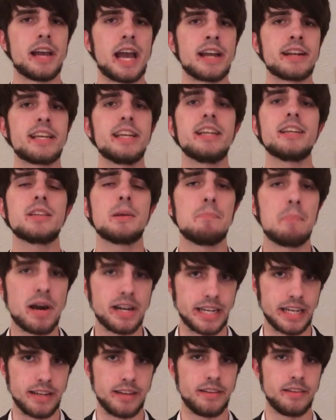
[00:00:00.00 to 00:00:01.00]
and getting the
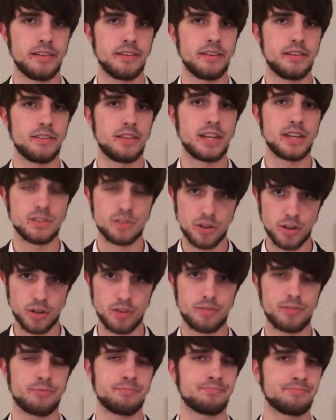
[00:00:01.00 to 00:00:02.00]
money they
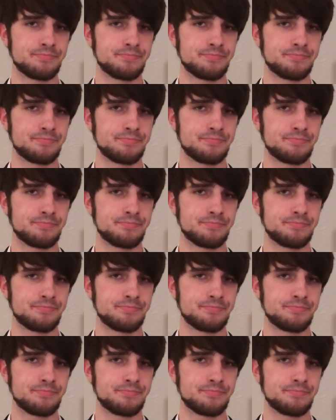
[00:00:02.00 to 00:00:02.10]
deserve.